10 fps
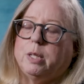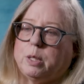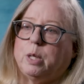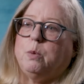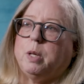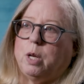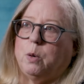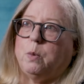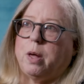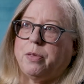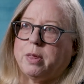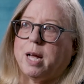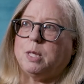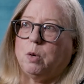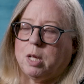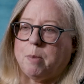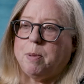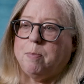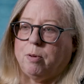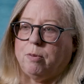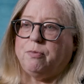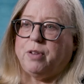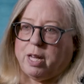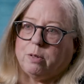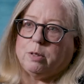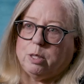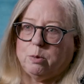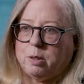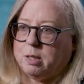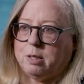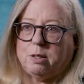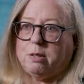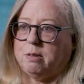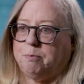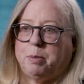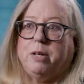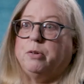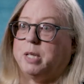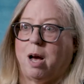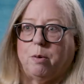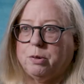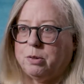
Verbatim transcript: So, you know, I think that's where a lot of people fail too, is that just peters out.